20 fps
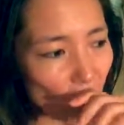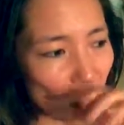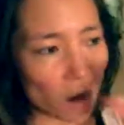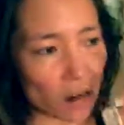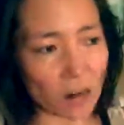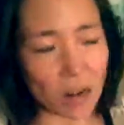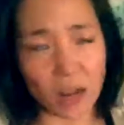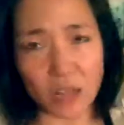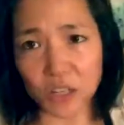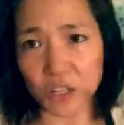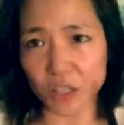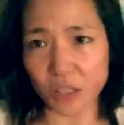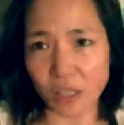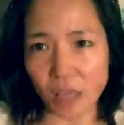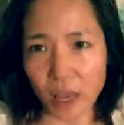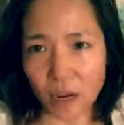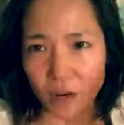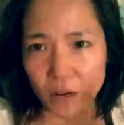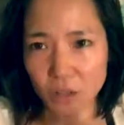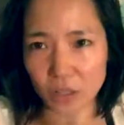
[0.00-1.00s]
unconscious
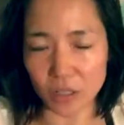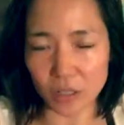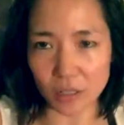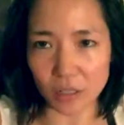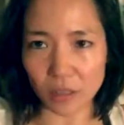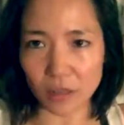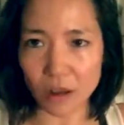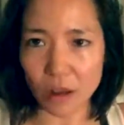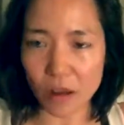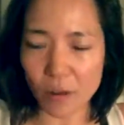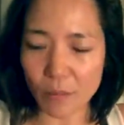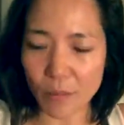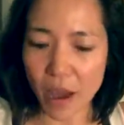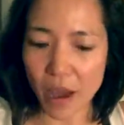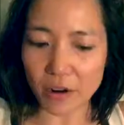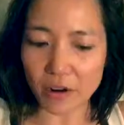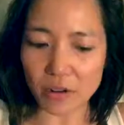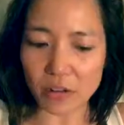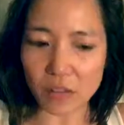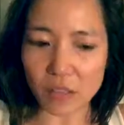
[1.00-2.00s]
energy
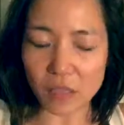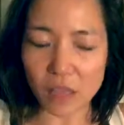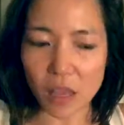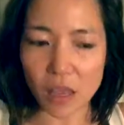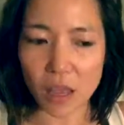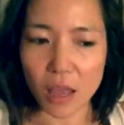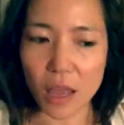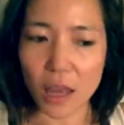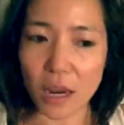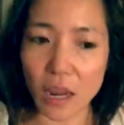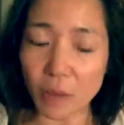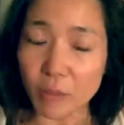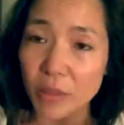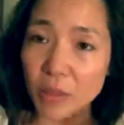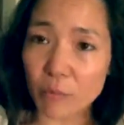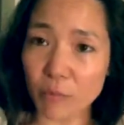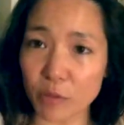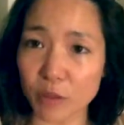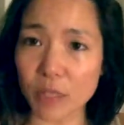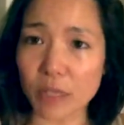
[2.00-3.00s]
patterns and helping
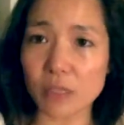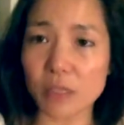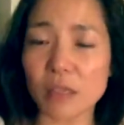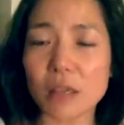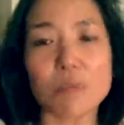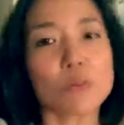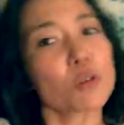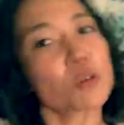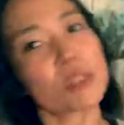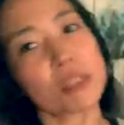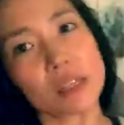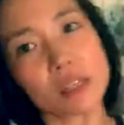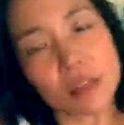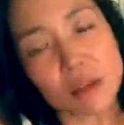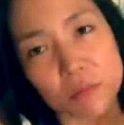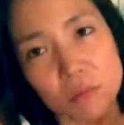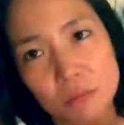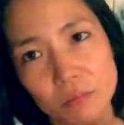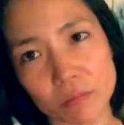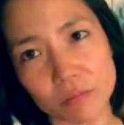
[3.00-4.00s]
them release them or see
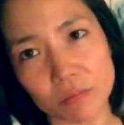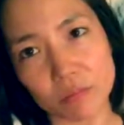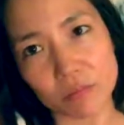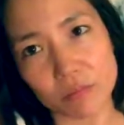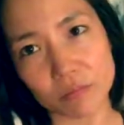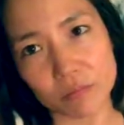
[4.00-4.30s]
them